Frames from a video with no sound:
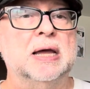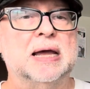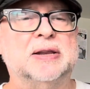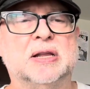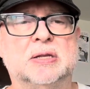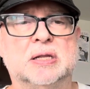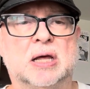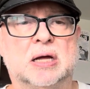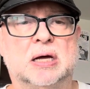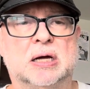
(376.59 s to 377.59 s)
And then
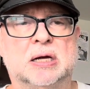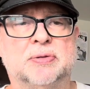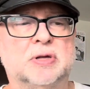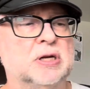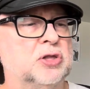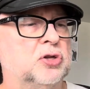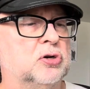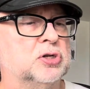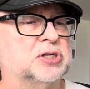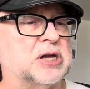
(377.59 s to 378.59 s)
the
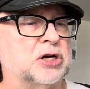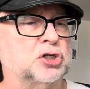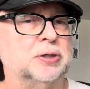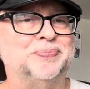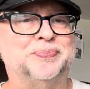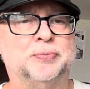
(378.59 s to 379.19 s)
third session,